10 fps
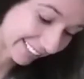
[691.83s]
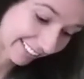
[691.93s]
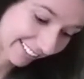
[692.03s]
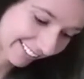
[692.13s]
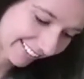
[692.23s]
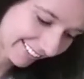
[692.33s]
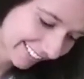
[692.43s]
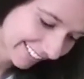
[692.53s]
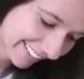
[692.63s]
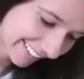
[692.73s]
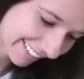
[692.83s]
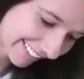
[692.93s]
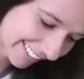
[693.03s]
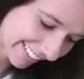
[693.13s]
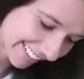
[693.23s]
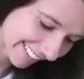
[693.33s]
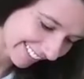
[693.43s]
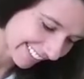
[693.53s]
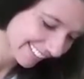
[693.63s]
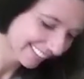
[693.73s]
like 60s,
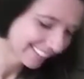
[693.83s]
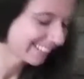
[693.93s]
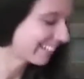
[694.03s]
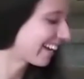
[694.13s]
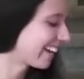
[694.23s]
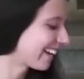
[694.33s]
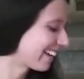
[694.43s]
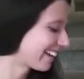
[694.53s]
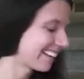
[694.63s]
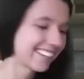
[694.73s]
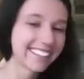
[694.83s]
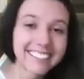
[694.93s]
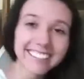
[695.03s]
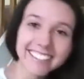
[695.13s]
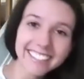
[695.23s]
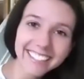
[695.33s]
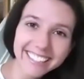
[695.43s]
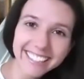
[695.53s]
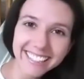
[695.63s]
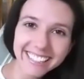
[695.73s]
1960s. Yes, the
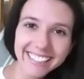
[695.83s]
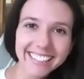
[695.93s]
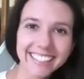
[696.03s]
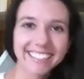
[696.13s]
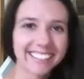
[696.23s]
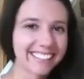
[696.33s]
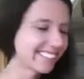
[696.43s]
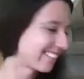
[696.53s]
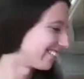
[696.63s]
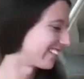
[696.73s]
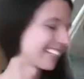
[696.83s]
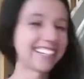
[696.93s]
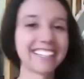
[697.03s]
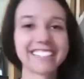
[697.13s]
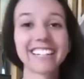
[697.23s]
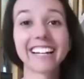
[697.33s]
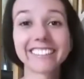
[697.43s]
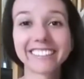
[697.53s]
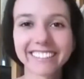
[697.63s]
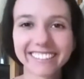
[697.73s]
60s. Oh my gosh,
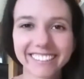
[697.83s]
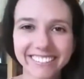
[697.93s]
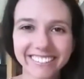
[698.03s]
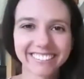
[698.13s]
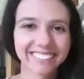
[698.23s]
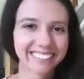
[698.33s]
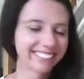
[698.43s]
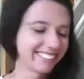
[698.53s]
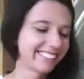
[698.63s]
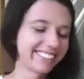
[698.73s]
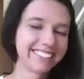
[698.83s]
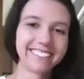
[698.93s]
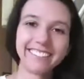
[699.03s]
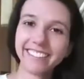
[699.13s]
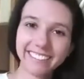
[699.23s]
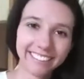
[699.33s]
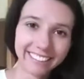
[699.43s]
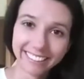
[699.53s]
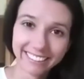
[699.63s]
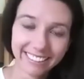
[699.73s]
yes, Jessica, you were close to getting it too.
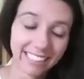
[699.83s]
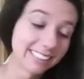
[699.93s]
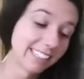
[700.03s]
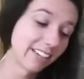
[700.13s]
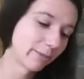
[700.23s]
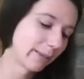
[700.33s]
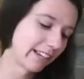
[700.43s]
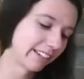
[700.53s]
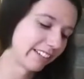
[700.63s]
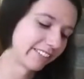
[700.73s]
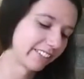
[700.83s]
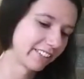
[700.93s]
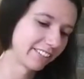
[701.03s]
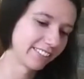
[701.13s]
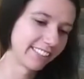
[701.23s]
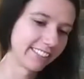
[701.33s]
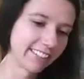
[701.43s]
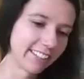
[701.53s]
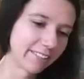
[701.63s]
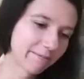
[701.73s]
Yes, the FBI are very nosy,
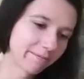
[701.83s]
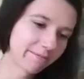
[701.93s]
aren't they?